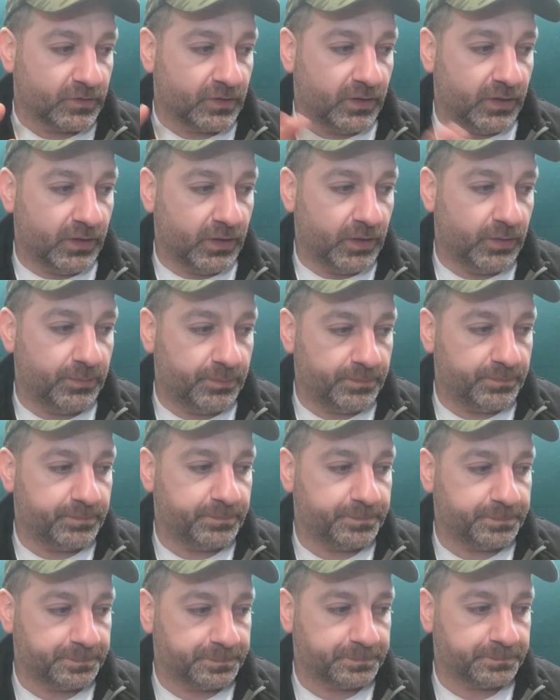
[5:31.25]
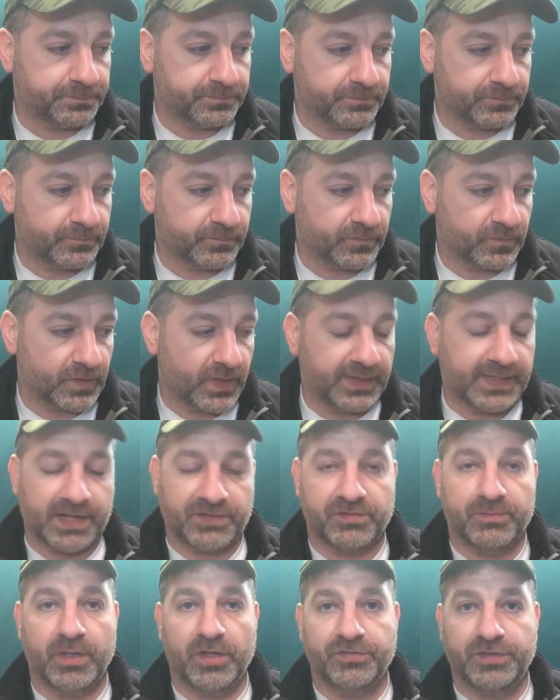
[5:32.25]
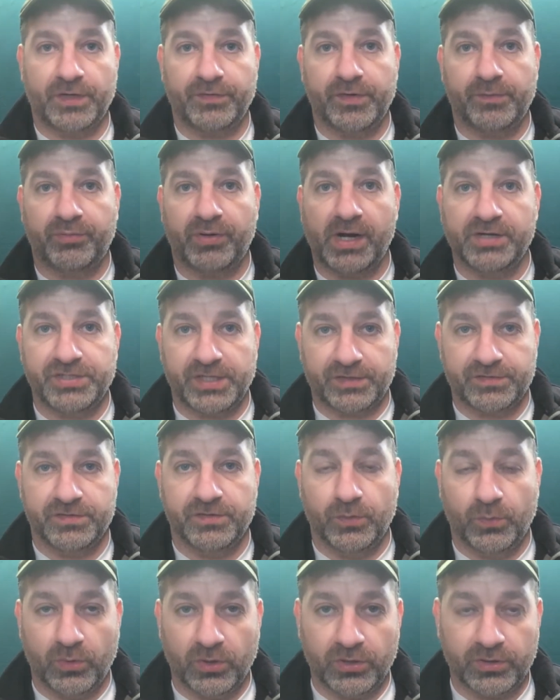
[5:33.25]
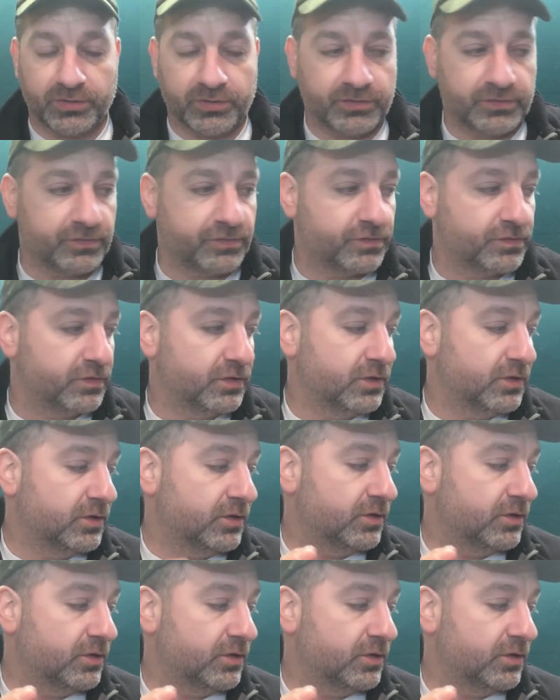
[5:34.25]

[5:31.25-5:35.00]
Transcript: Um, I got some other stuff in the projects in the works.